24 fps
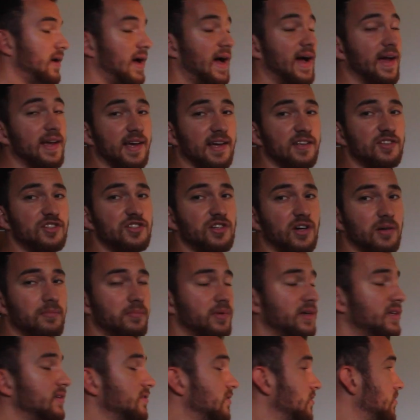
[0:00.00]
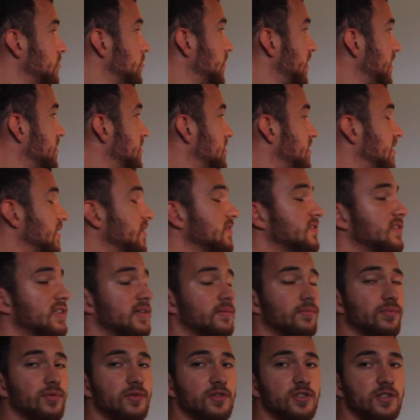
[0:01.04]
I can jump into weighted
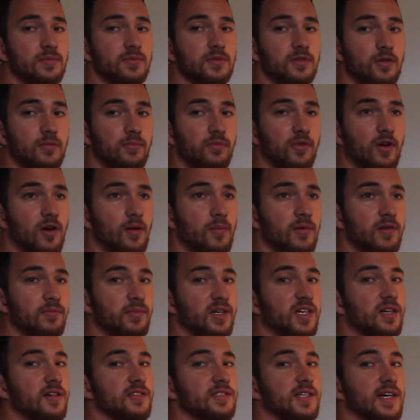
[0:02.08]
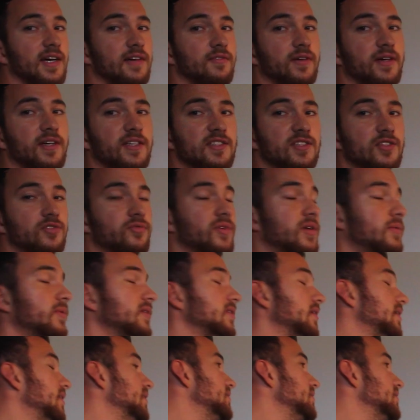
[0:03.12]
handstand push-up no problem because I have a history with the